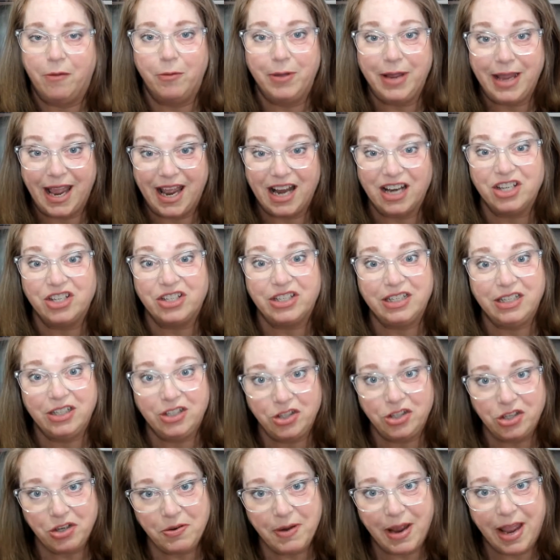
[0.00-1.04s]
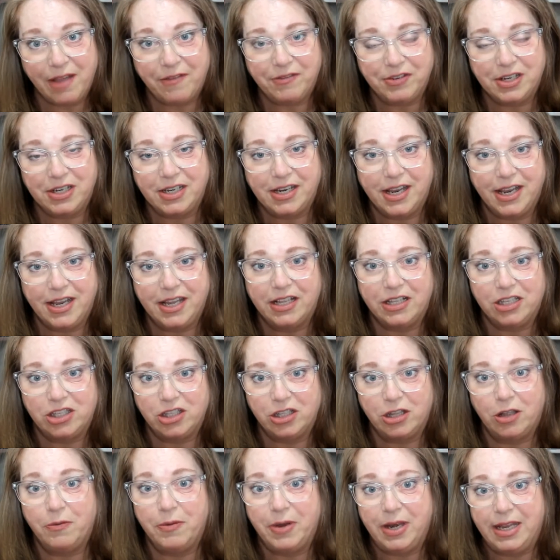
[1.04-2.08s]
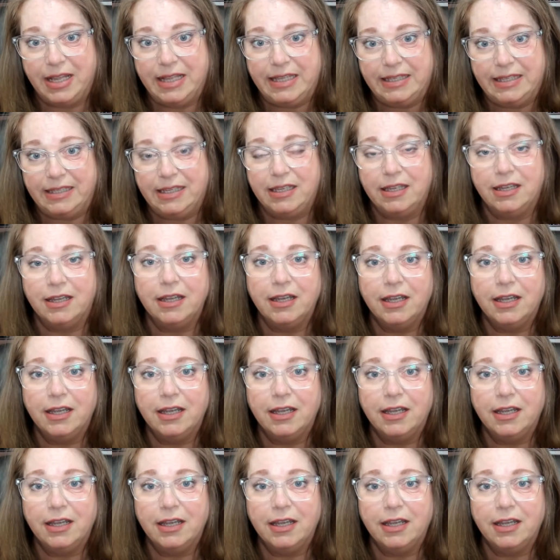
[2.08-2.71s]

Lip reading: We actually do have to take it slow and easy.